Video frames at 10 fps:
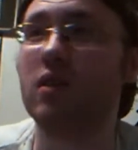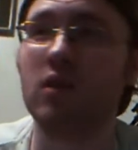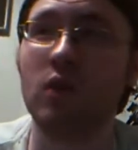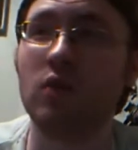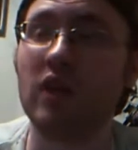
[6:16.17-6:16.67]
You
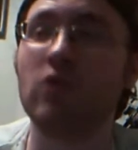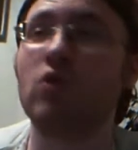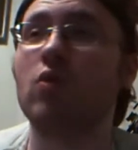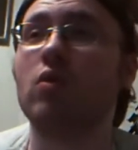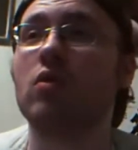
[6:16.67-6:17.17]
know,
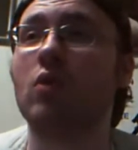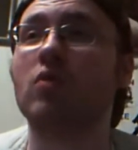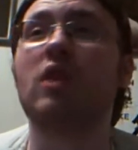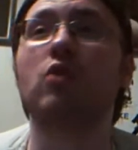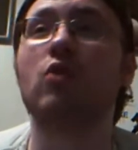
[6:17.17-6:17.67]
don't
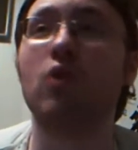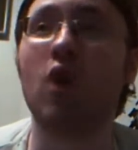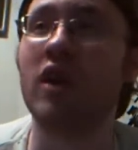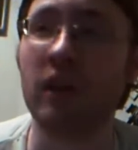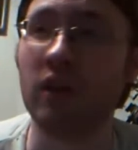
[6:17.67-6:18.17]
take too
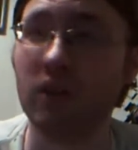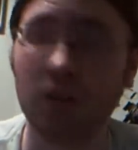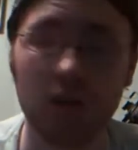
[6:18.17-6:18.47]
long, Ellen.